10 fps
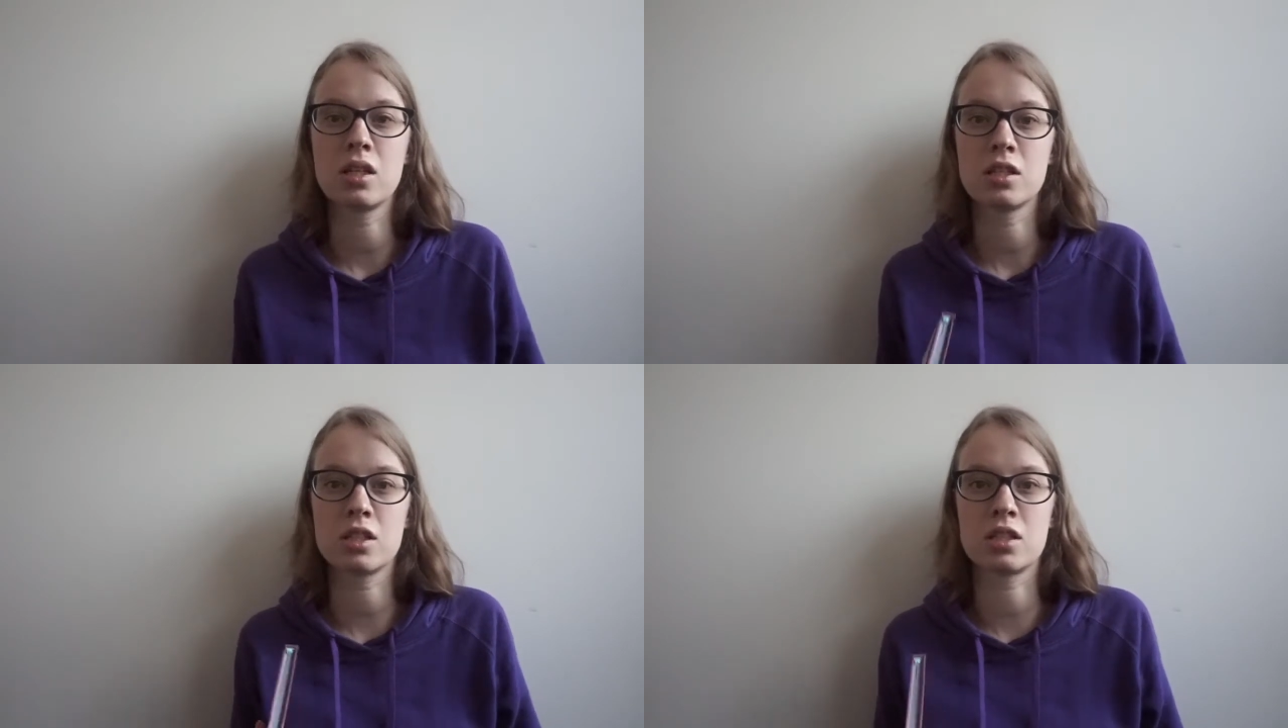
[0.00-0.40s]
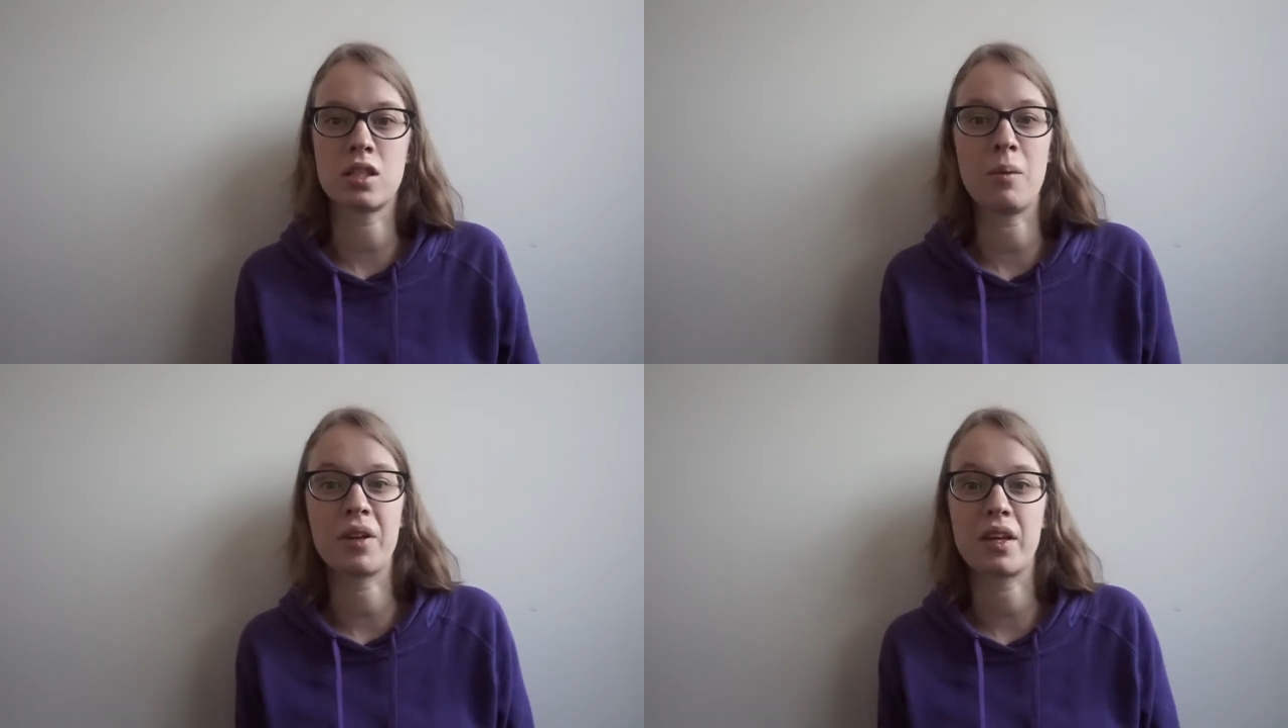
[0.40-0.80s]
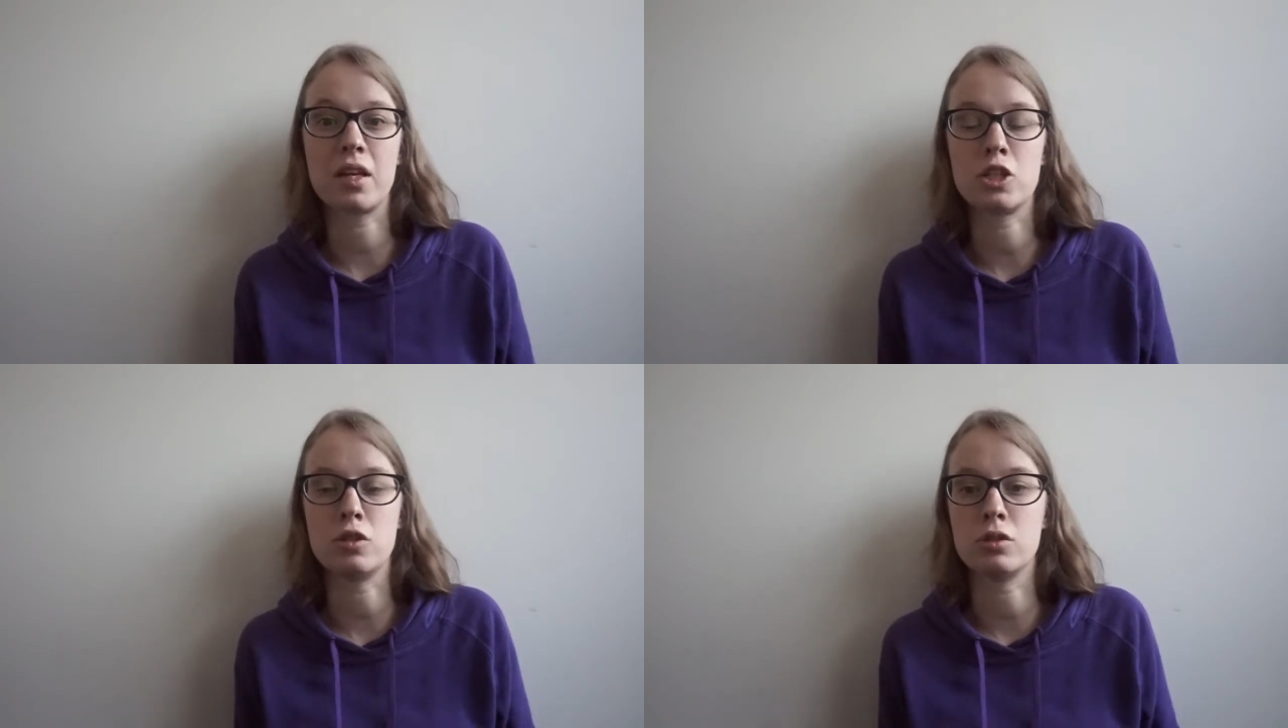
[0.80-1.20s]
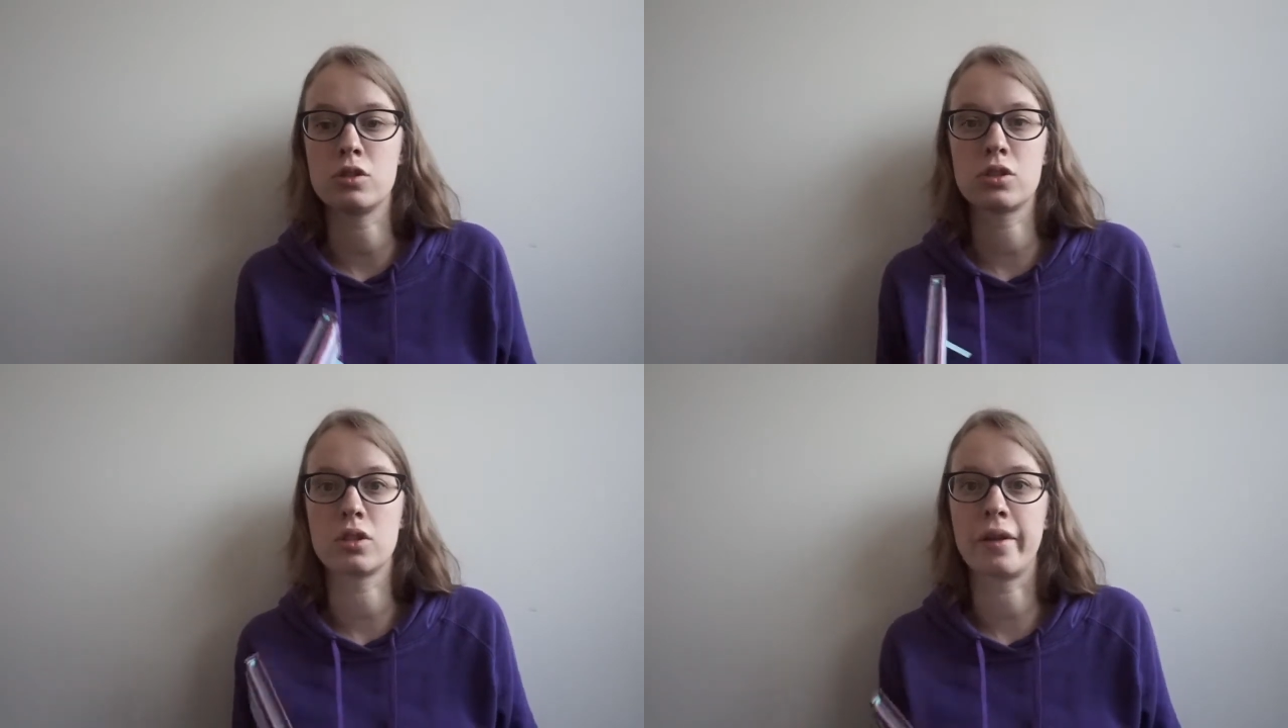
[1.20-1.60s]
systemic
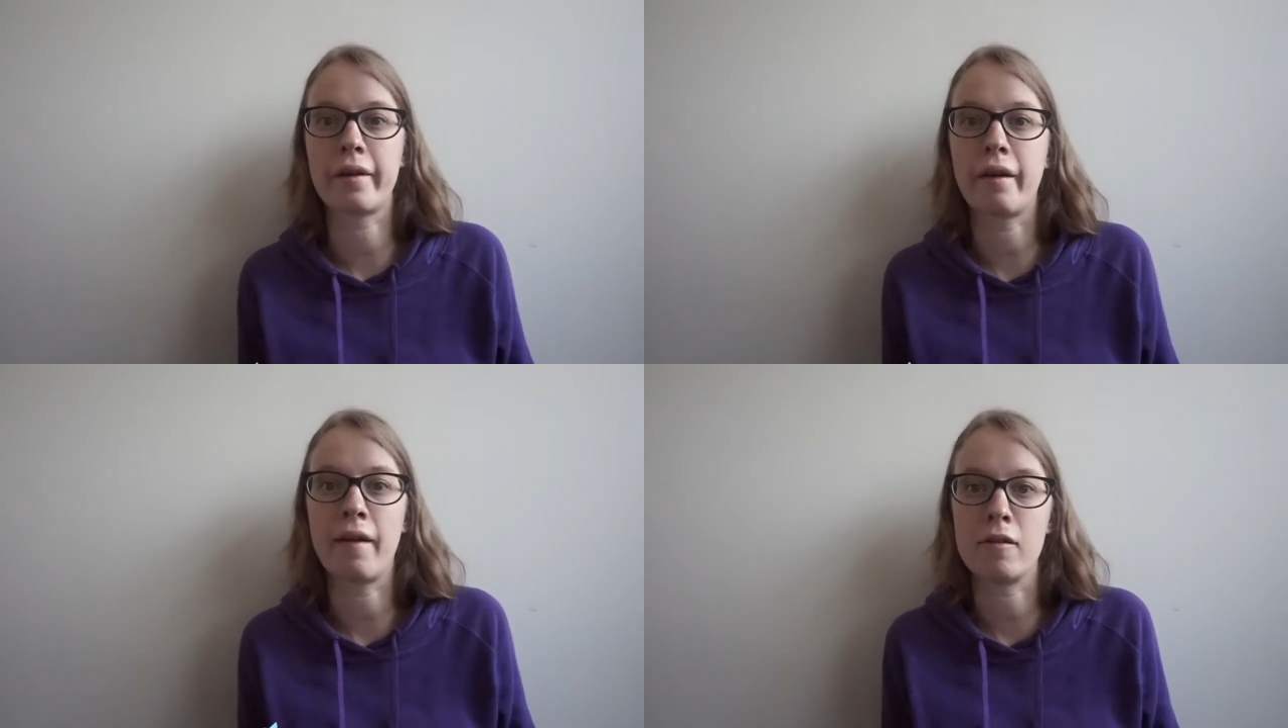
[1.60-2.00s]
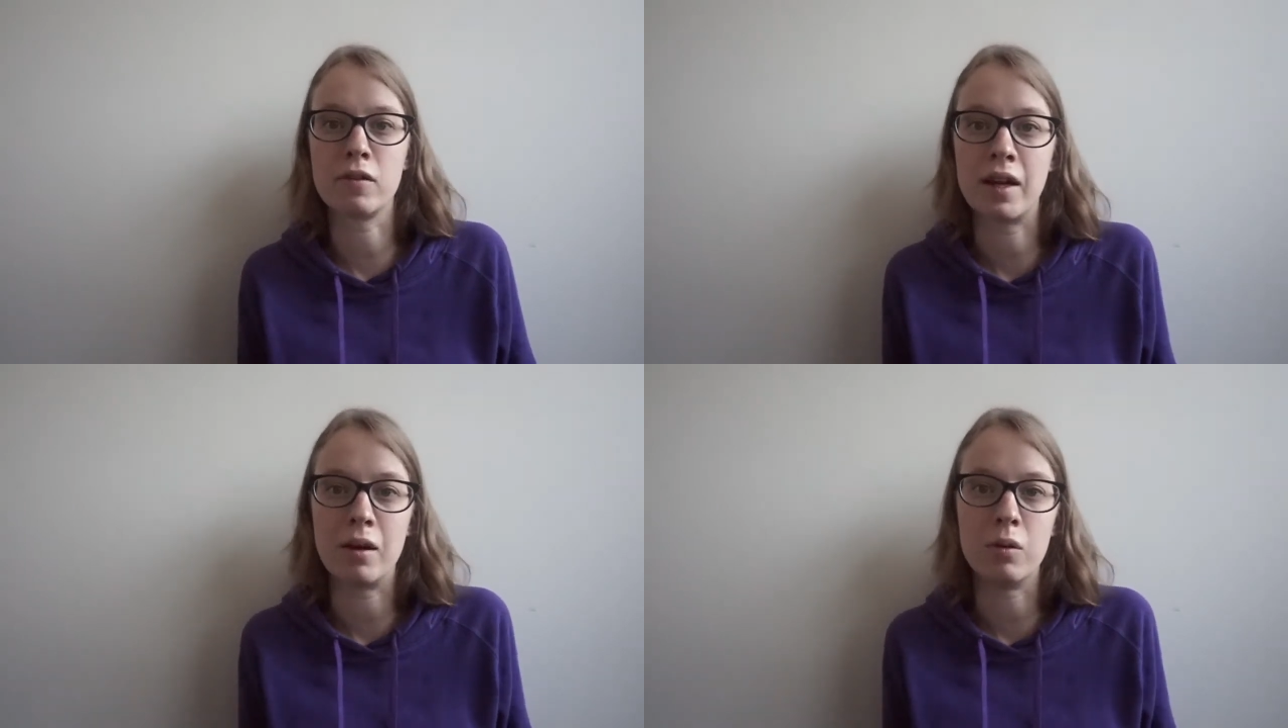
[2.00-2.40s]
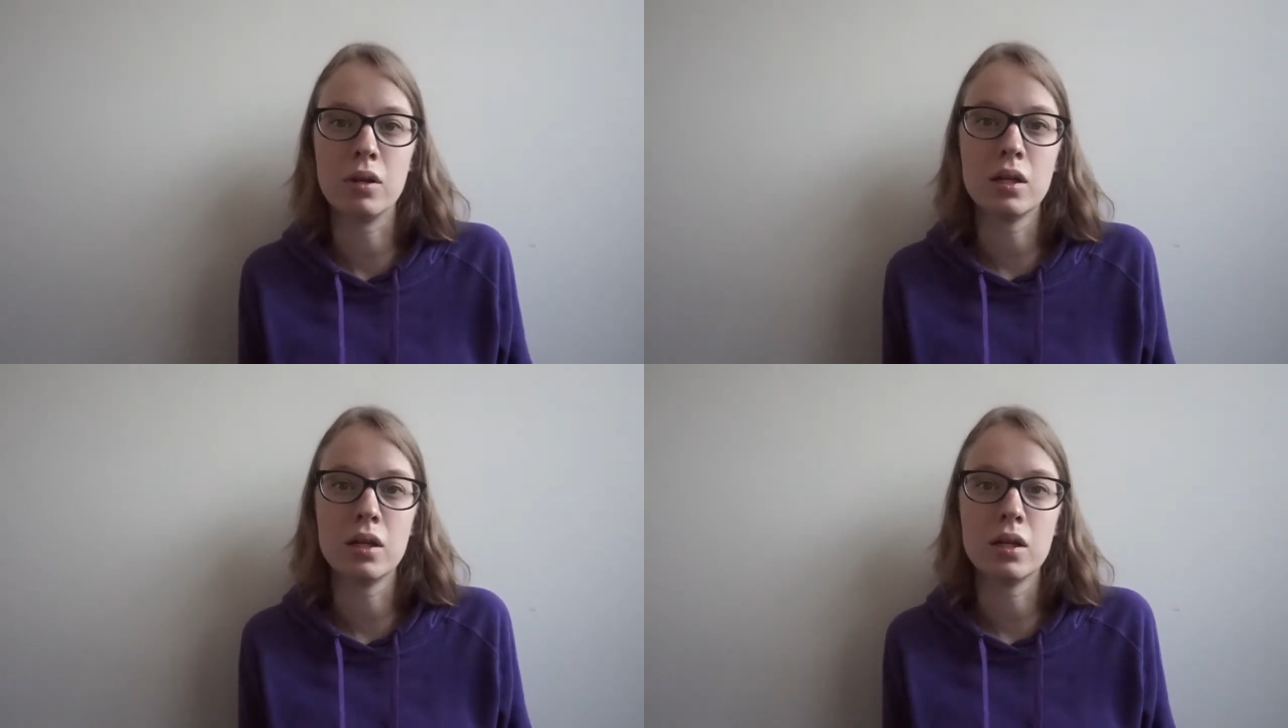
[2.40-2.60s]
issues like I have now.